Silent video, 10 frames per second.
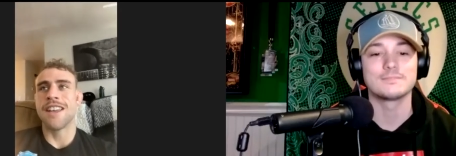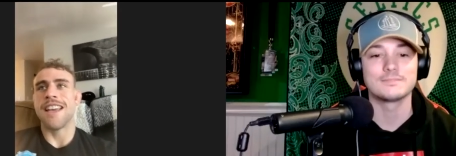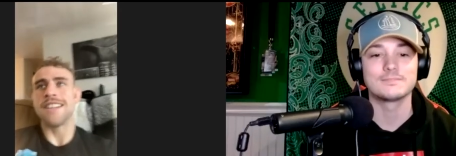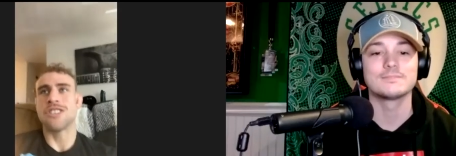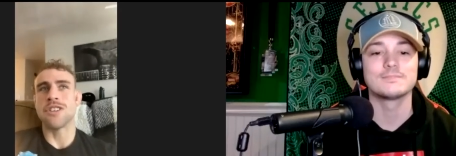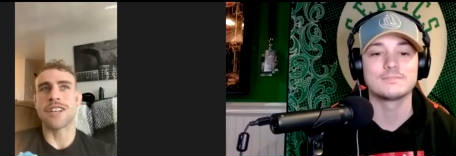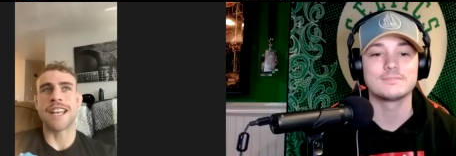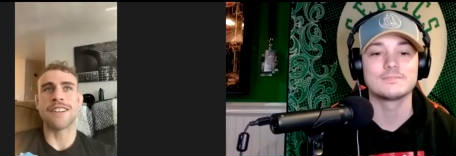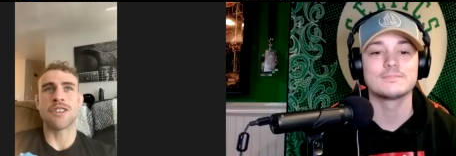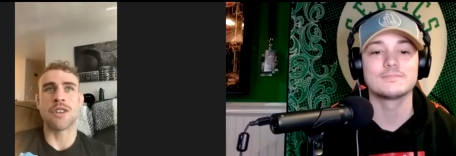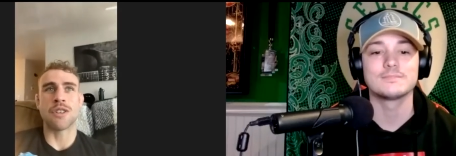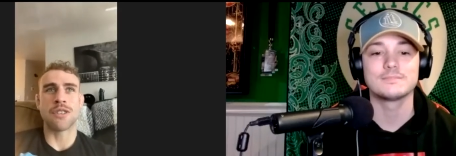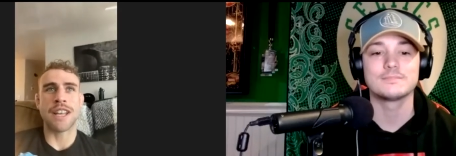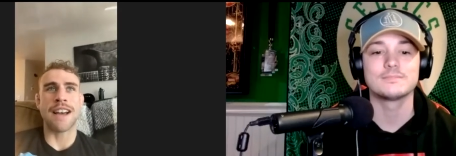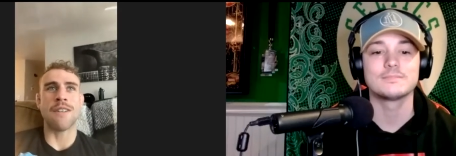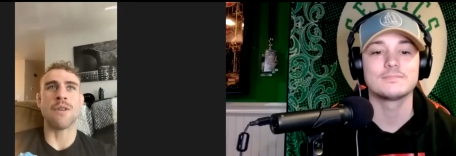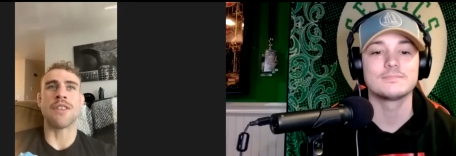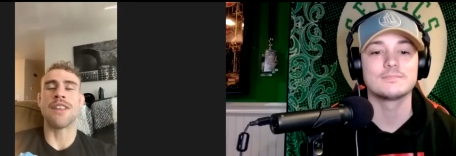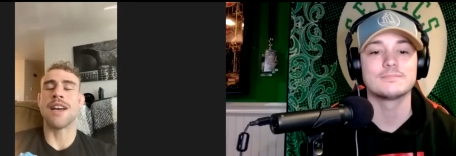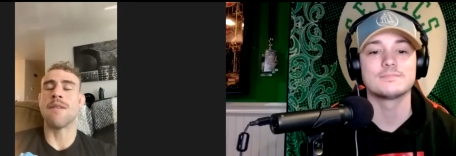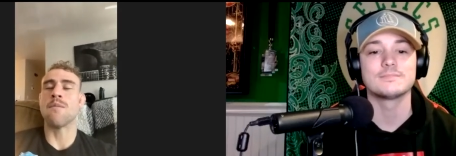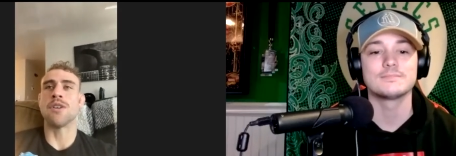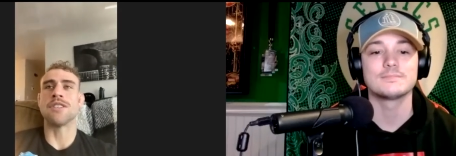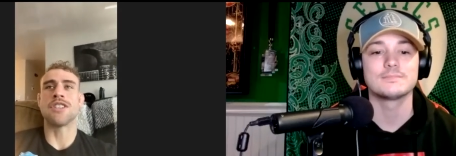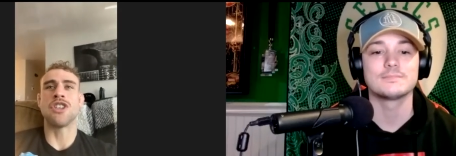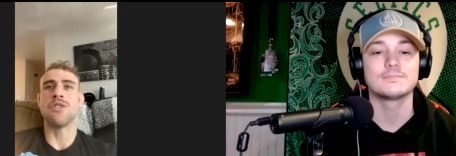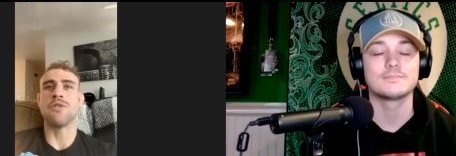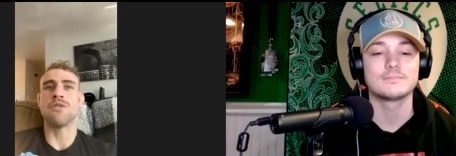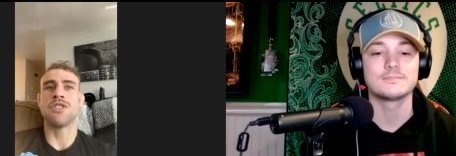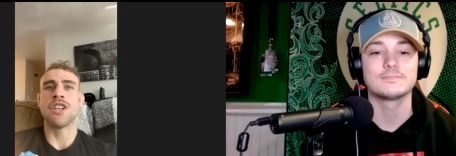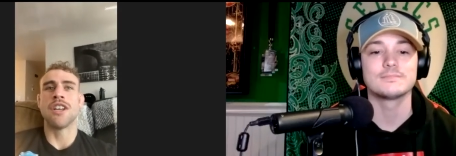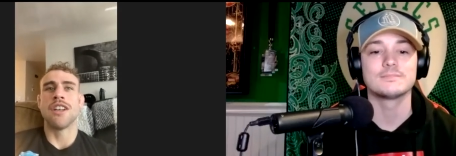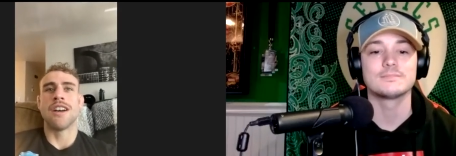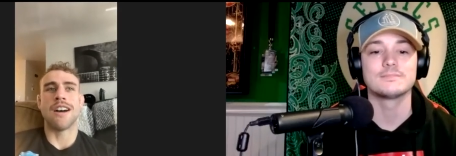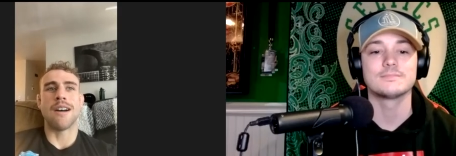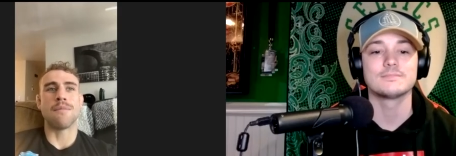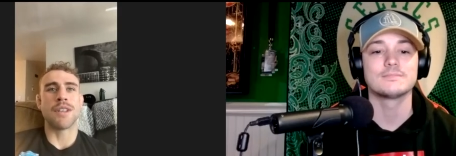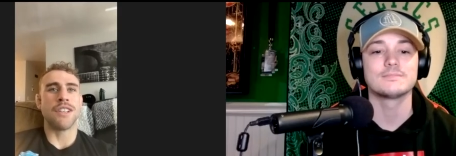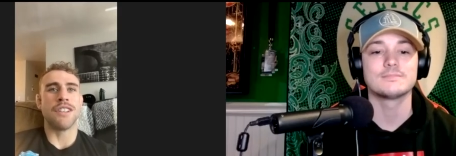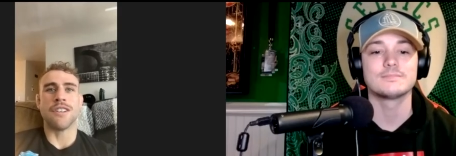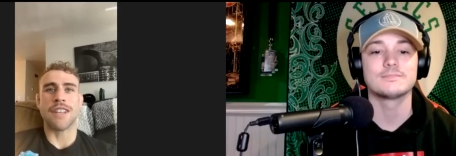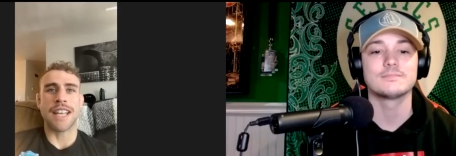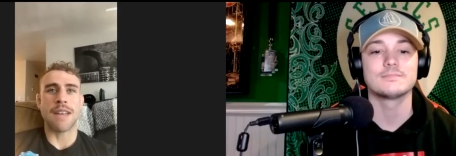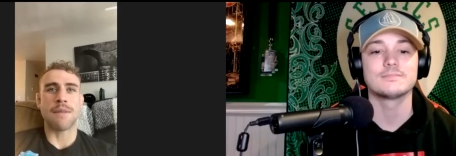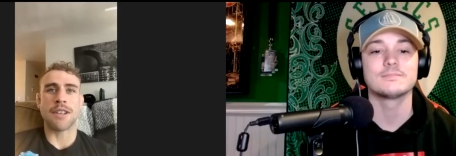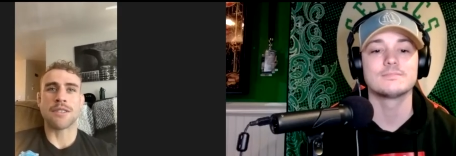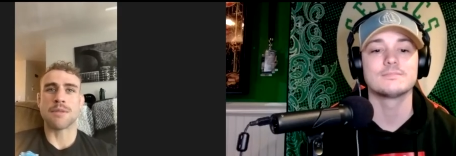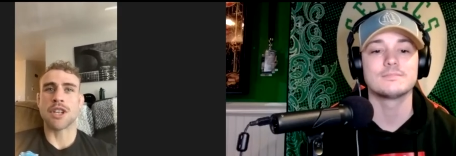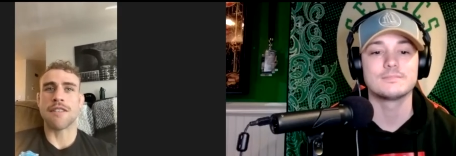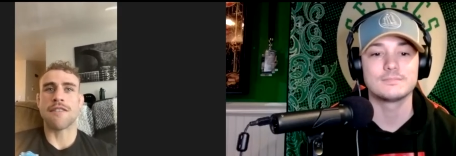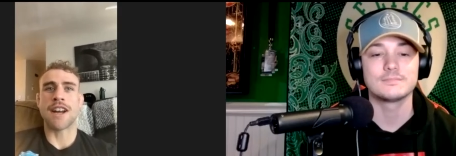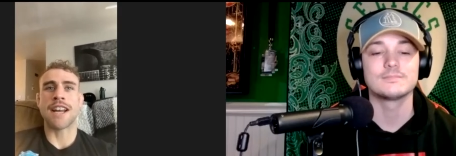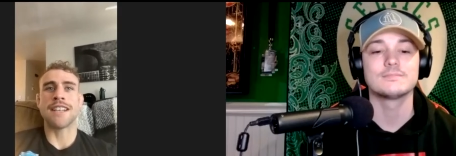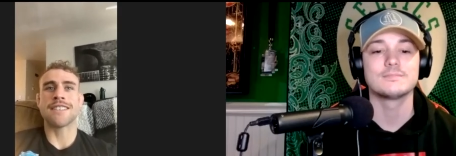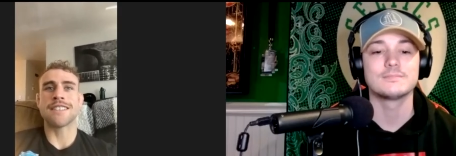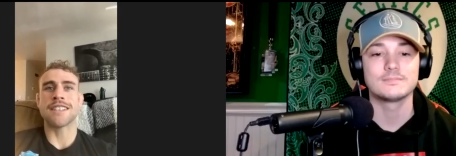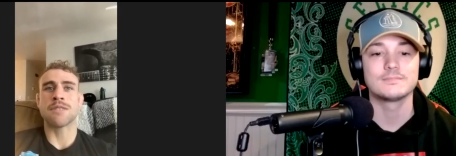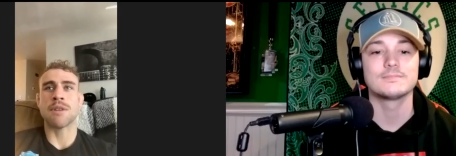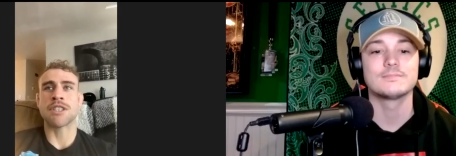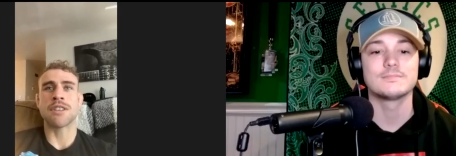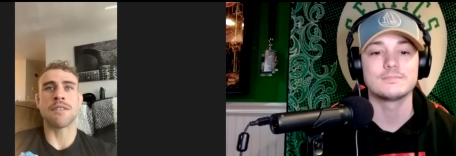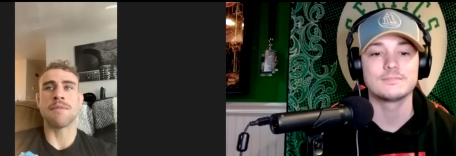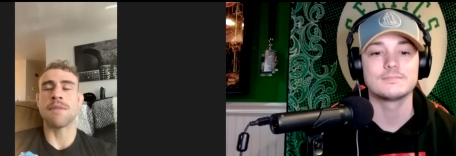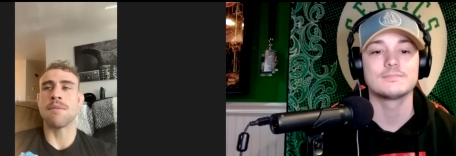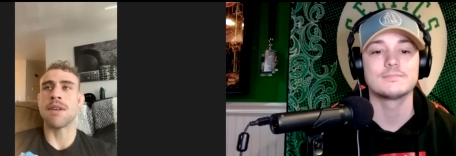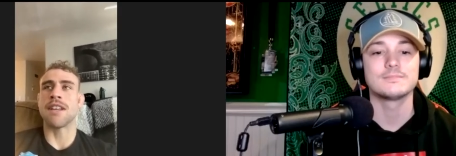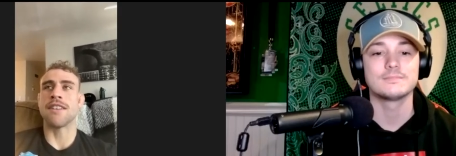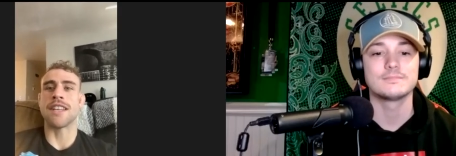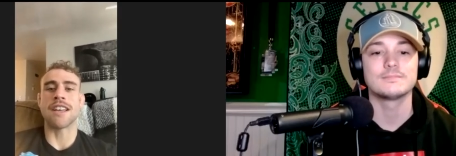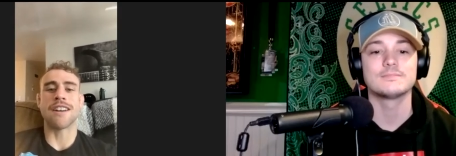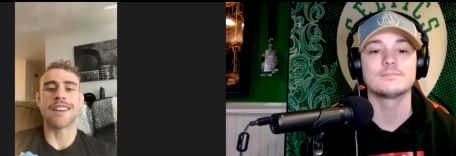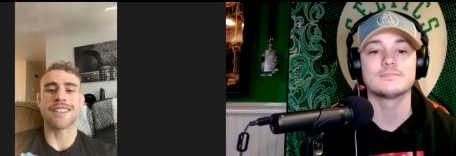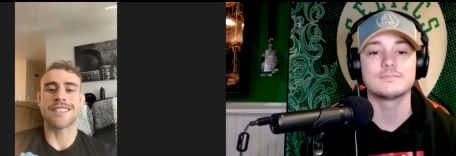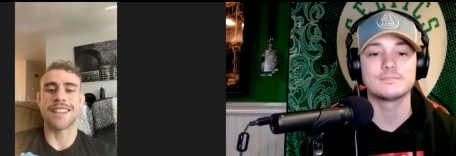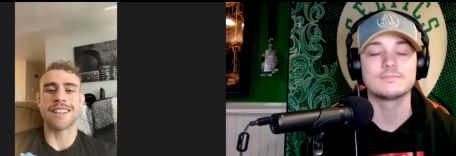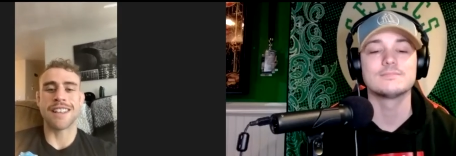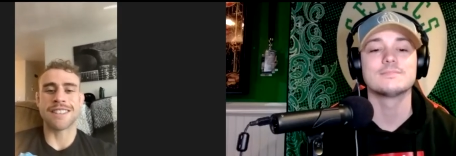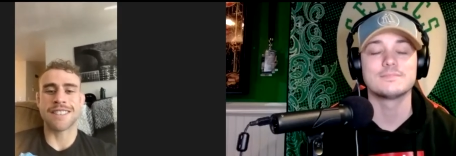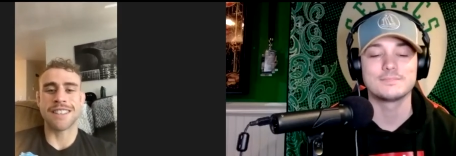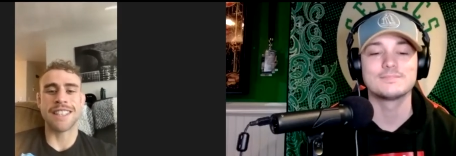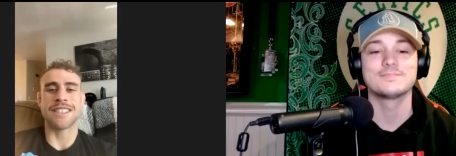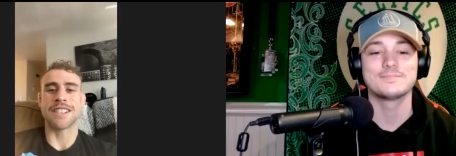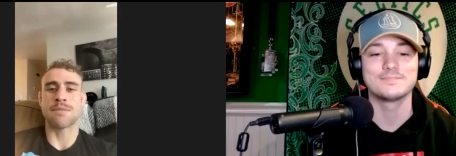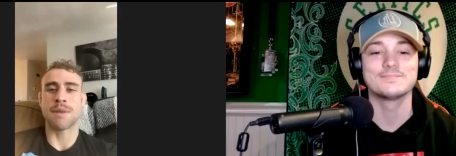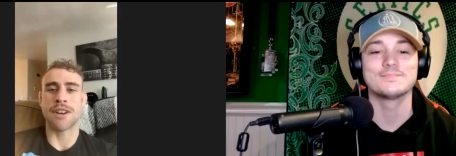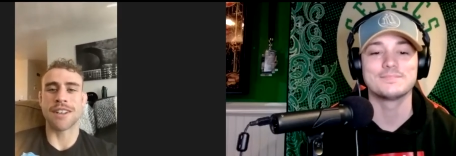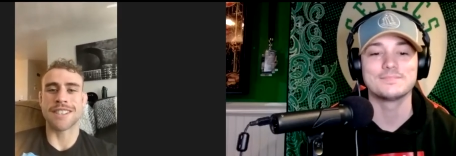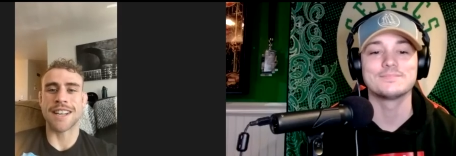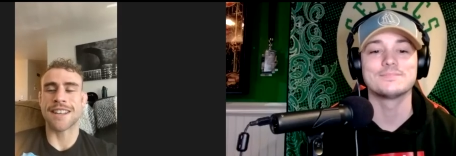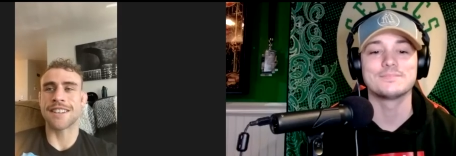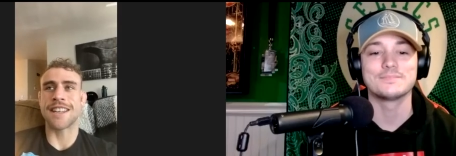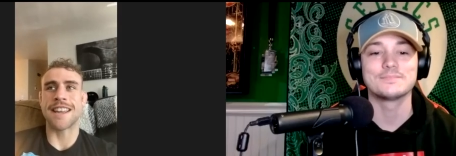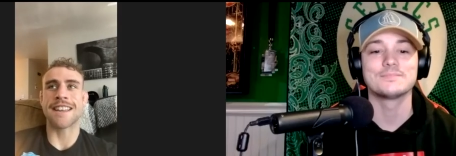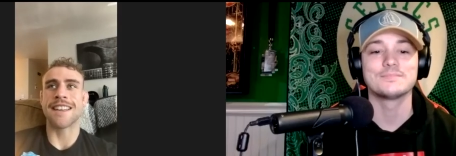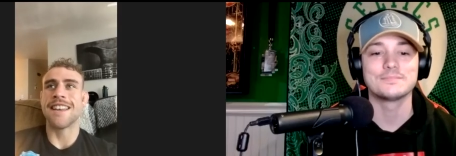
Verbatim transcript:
Speaker 1: And so going through that with them was huge. You know, they gave me some good advice, especially me being the youngest and least experienced. I could take